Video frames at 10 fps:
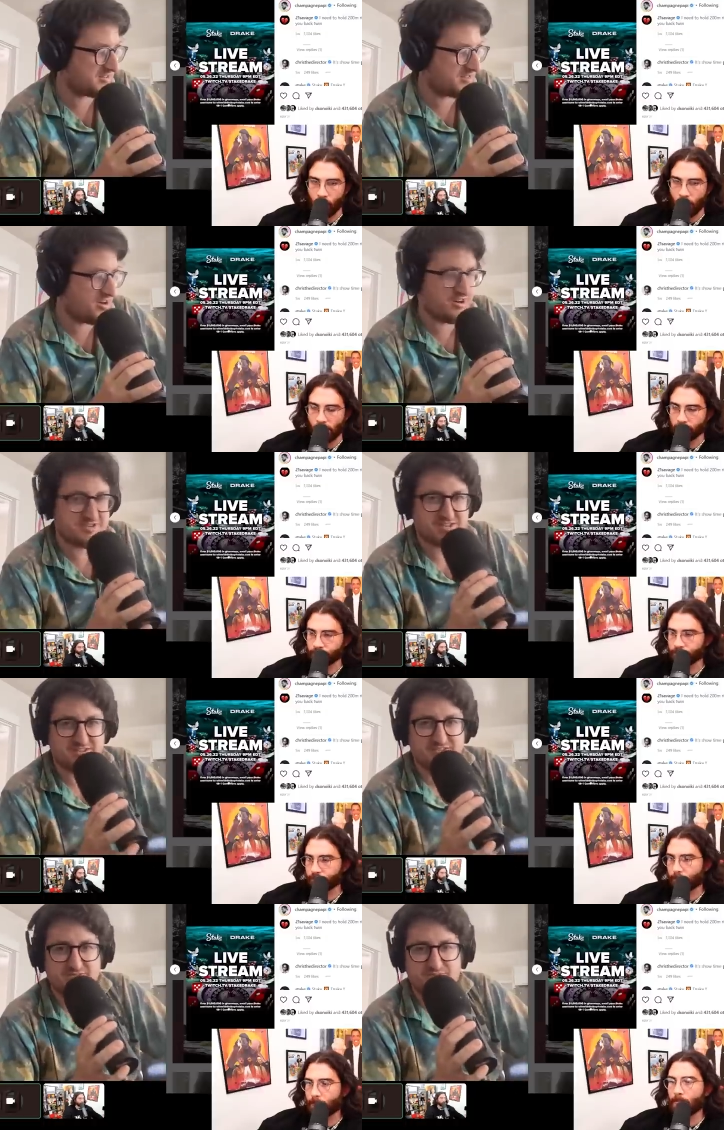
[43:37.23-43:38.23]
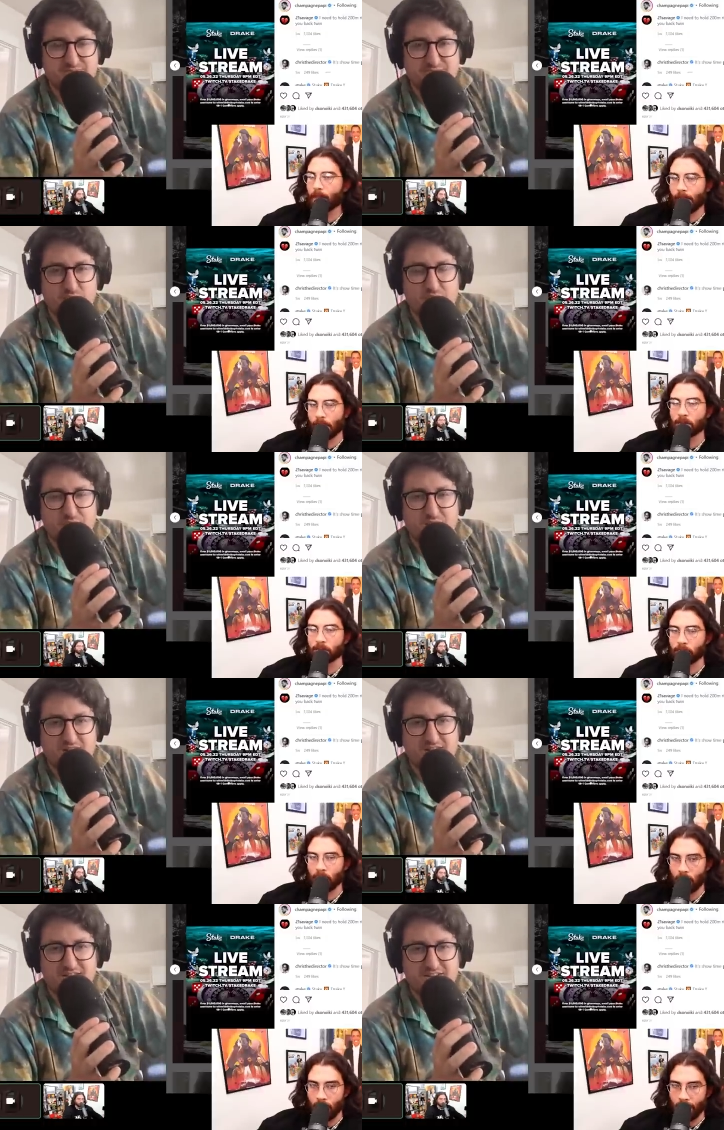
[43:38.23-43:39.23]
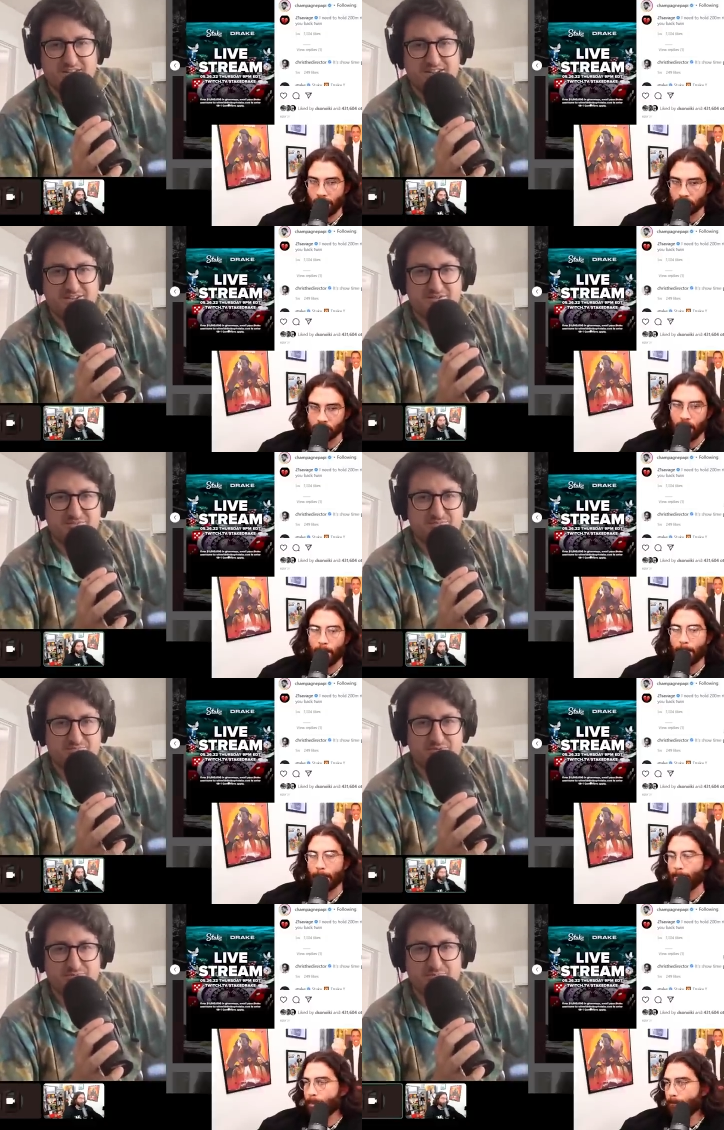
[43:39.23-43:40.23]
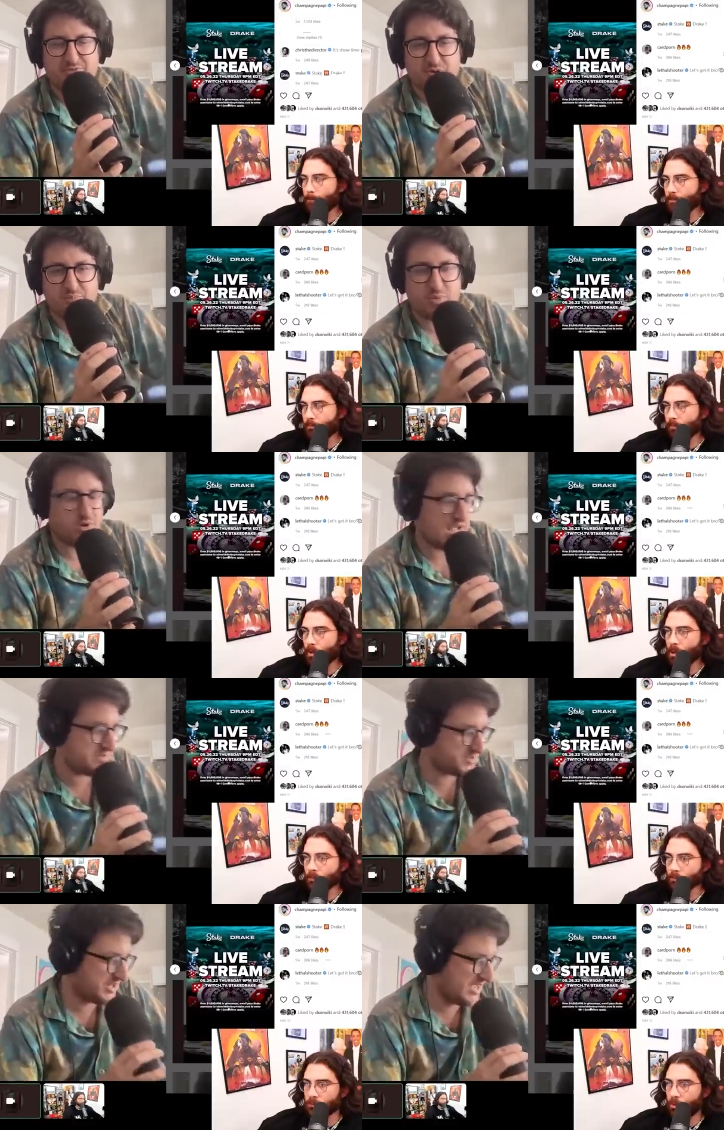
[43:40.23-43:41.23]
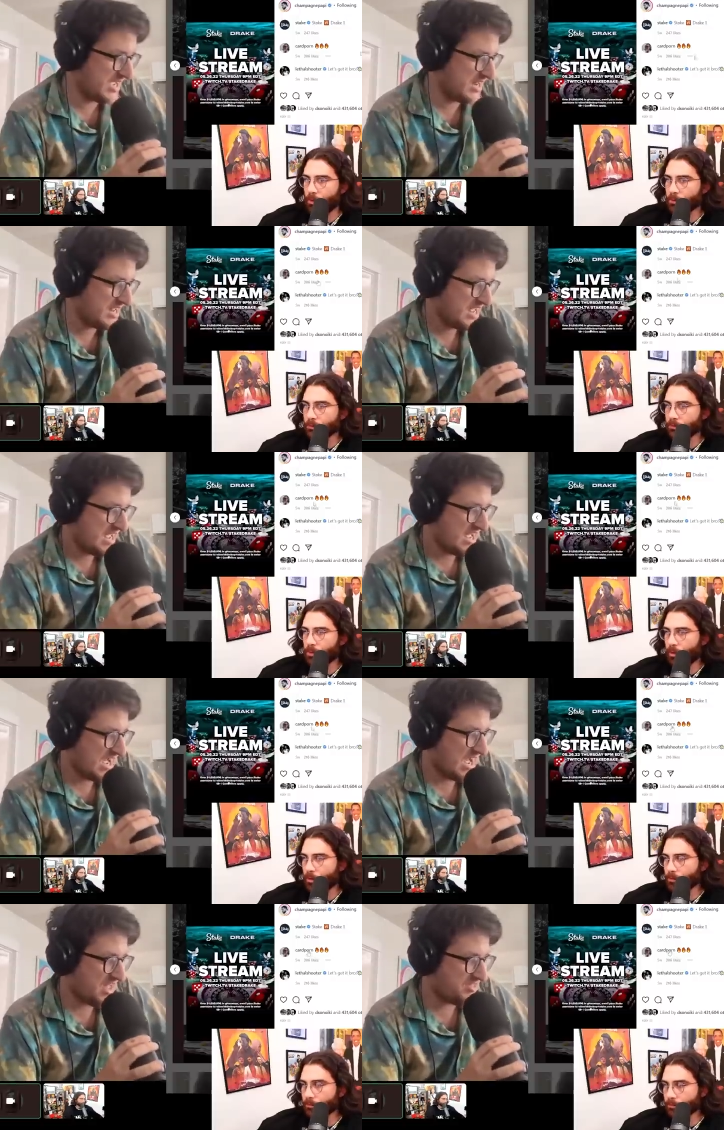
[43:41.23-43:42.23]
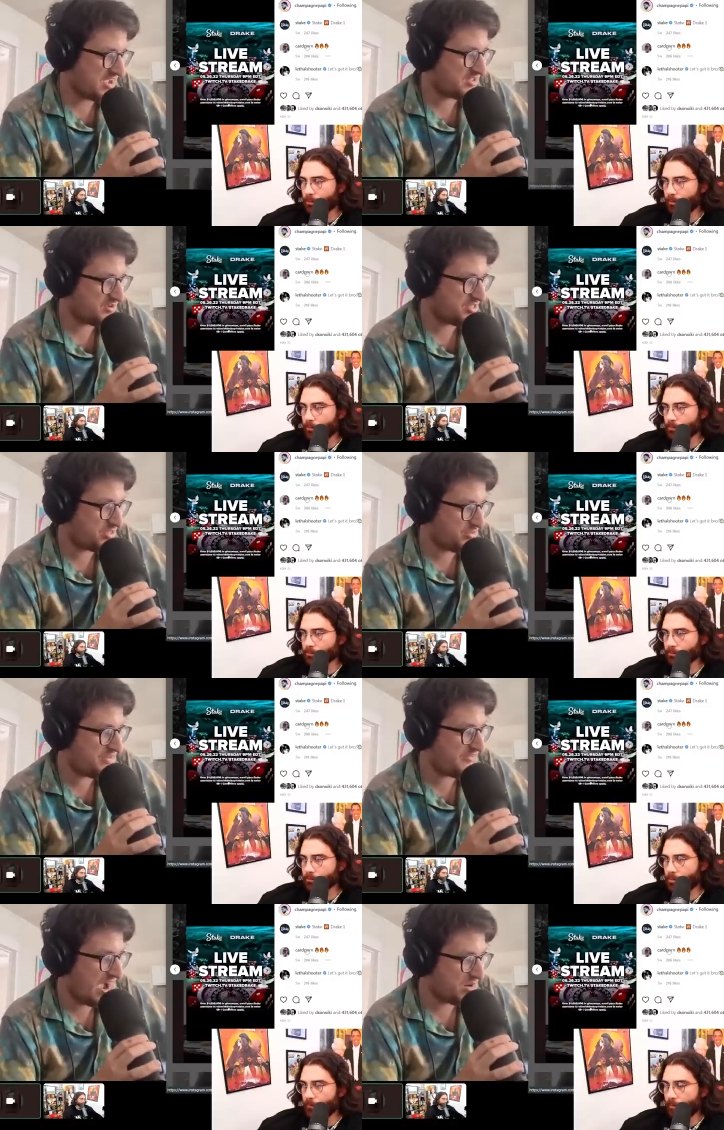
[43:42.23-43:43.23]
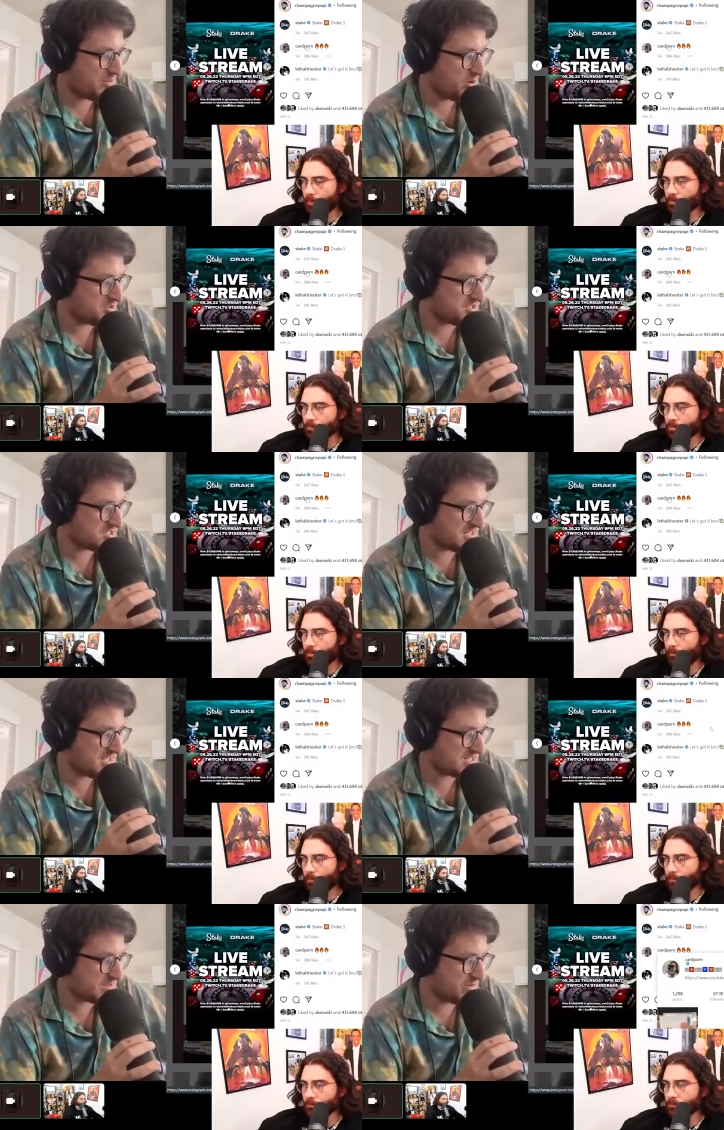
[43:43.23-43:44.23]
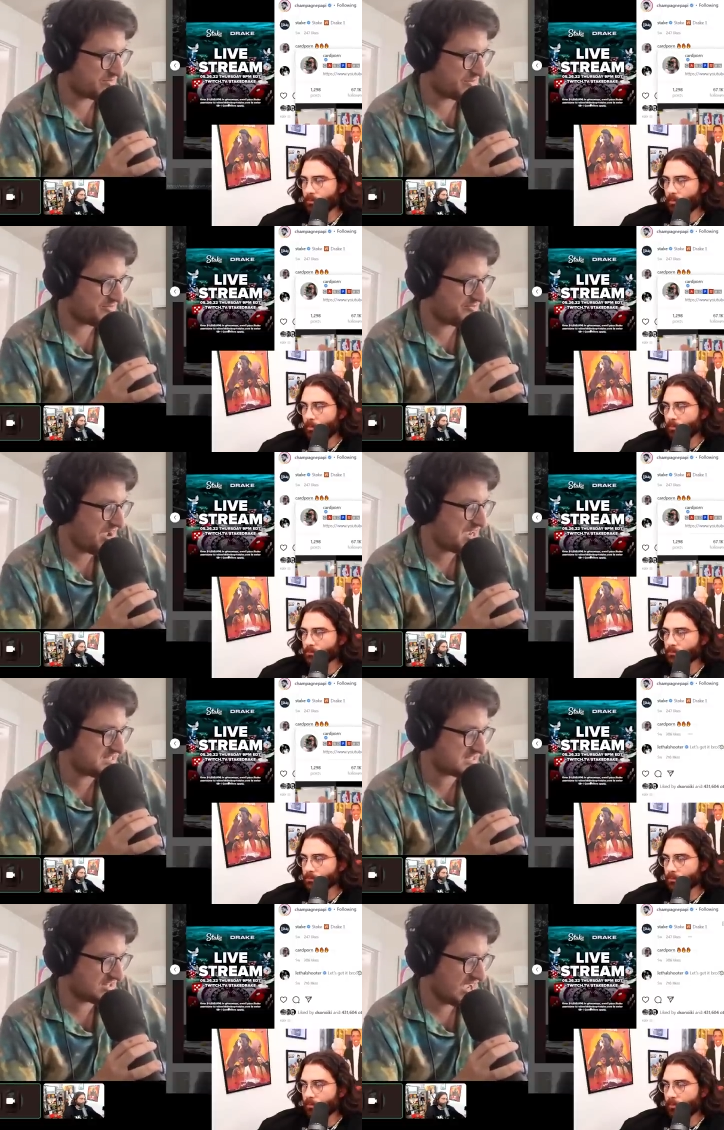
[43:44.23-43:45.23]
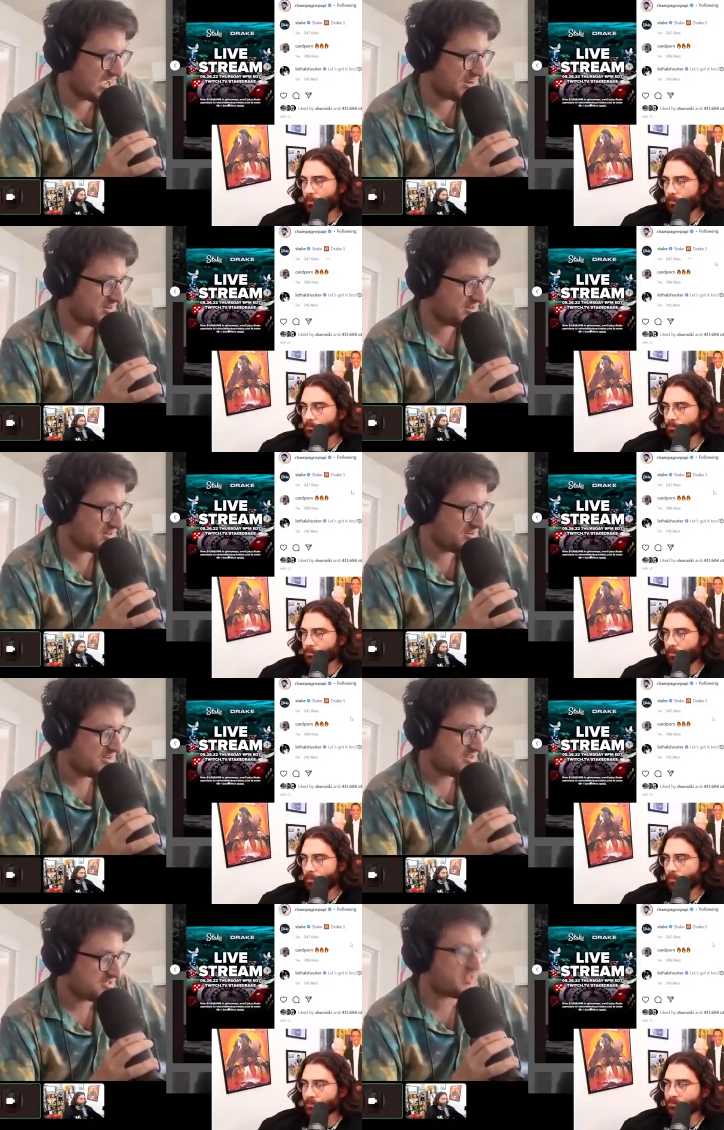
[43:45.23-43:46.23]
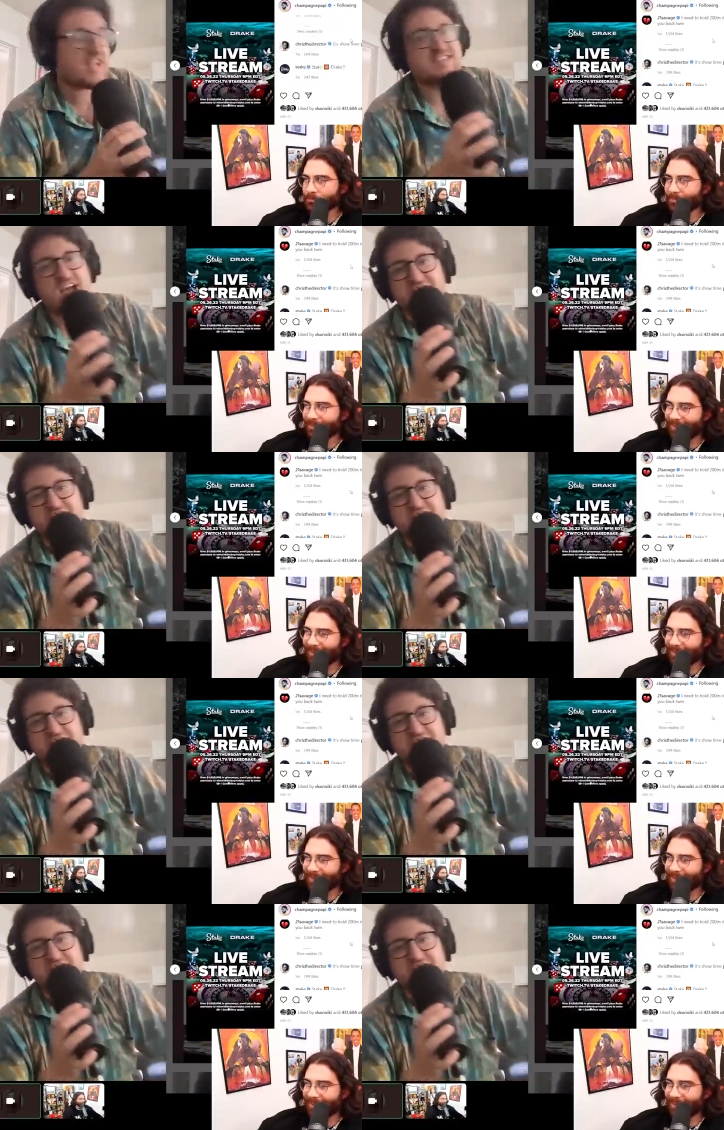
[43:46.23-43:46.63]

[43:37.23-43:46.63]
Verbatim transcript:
Speaker 1: and cards and Pokemon. Yeah. Before Bored Apes really hit, uh, they threw three fire emojis, and then someone from FaZe Clan. So that's